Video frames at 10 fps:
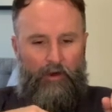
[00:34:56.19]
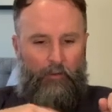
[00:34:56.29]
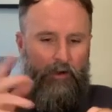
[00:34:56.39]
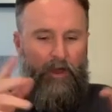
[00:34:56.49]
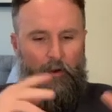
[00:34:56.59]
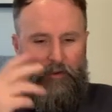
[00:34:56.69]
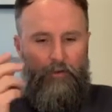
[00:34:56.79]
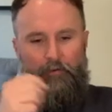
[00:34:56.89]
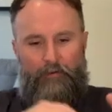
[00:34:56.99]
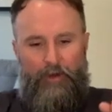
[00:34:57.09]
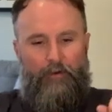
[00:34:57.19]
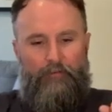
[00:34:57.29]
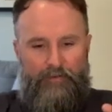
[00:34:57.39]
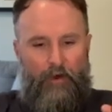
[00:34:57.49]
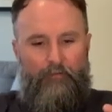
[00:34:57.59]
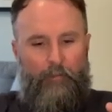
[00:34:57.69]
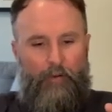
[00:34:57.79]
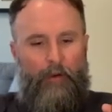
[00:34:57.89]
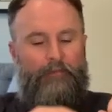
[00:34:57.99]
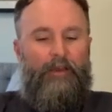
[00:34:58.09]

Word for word: We'll help you solve your problems.